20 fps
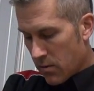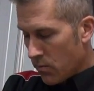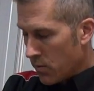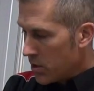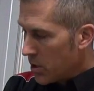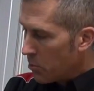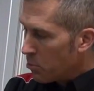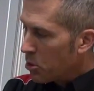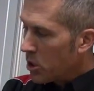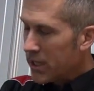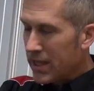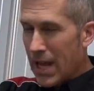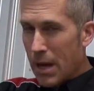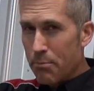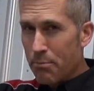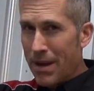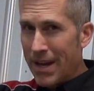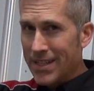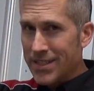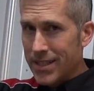When you're putting
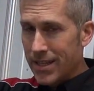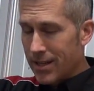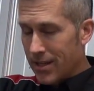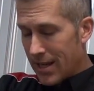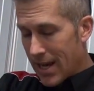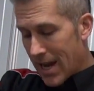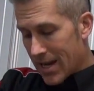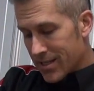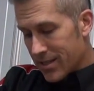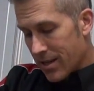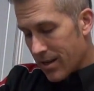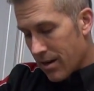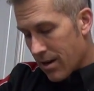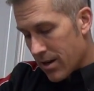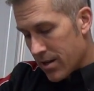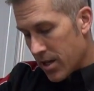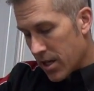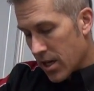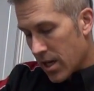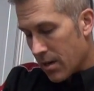that base gasket
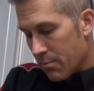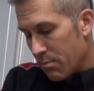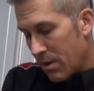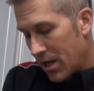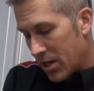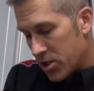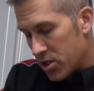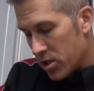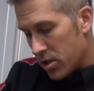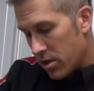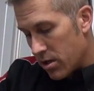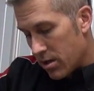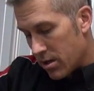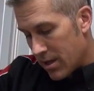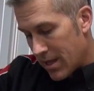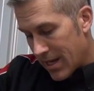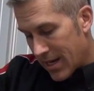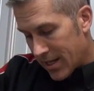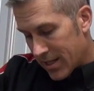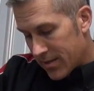on, you got to make sure
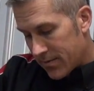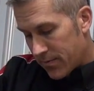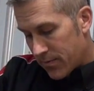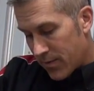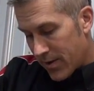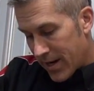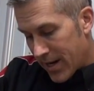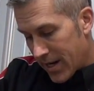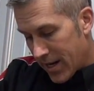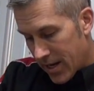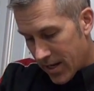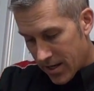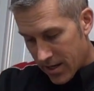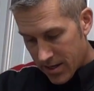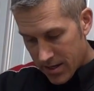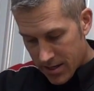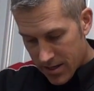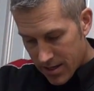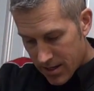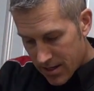that it's free,
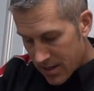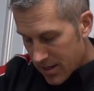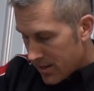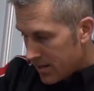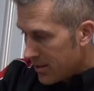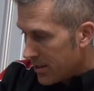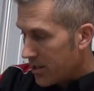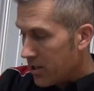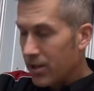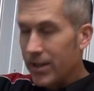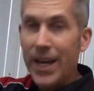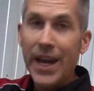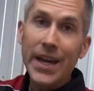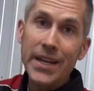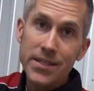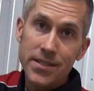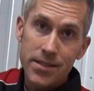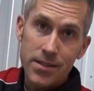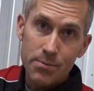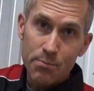your
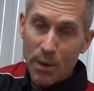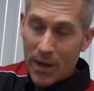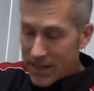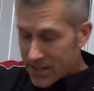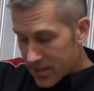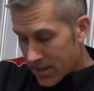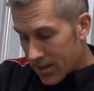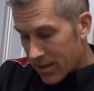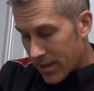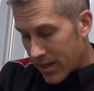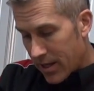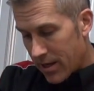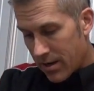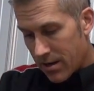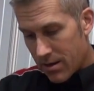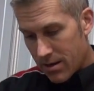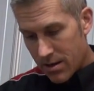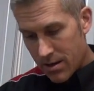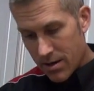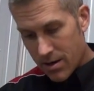cases basically
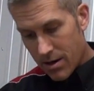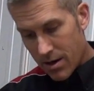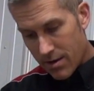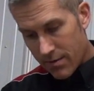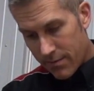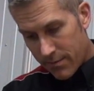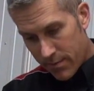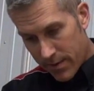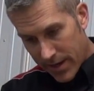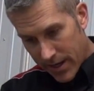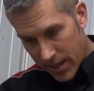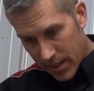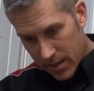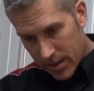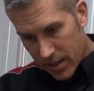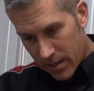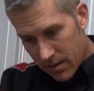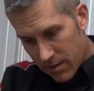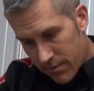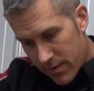are free and
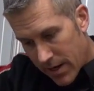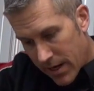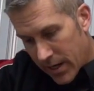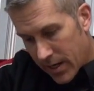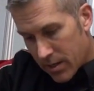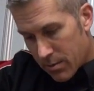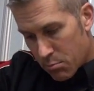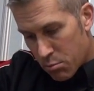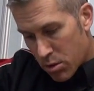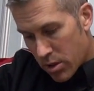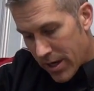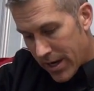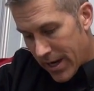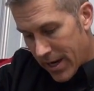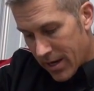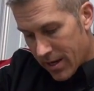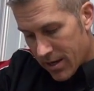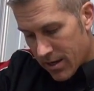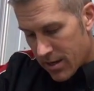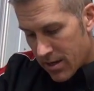clear of any debris.
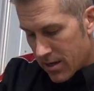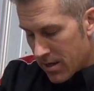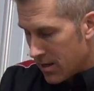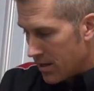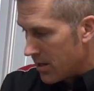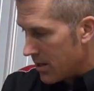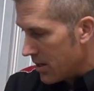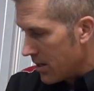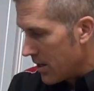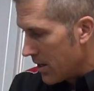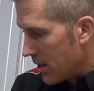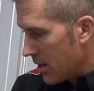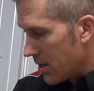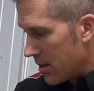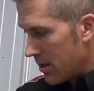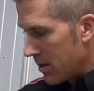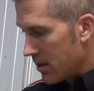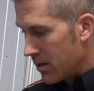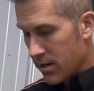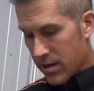
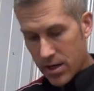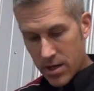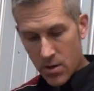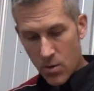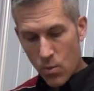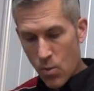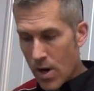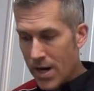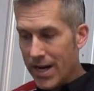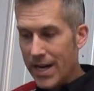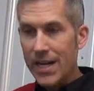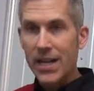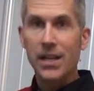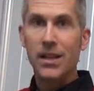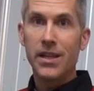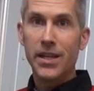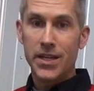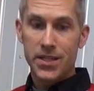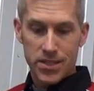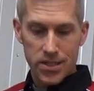You don't want any
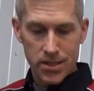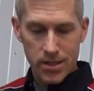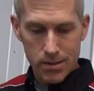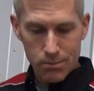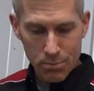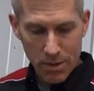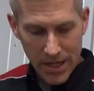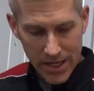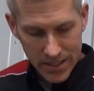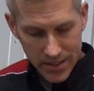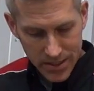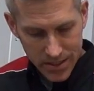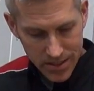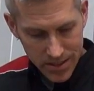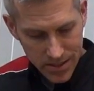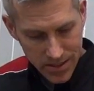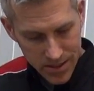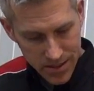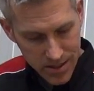leaks in your base.